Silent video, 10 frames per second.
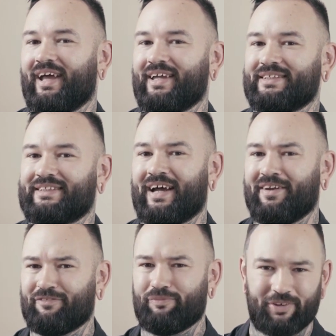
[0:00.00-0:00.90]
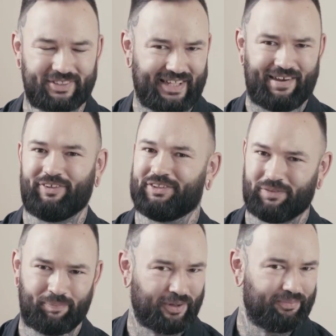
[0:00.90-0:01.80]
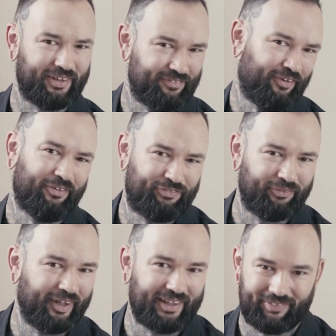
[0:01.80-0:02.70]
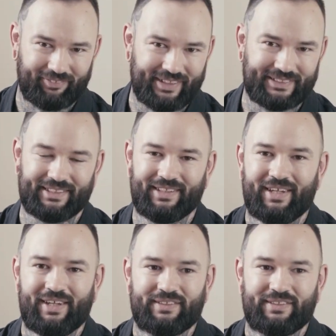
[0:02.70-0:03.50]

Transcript: as kind of more savage or primitive or for whatever reason.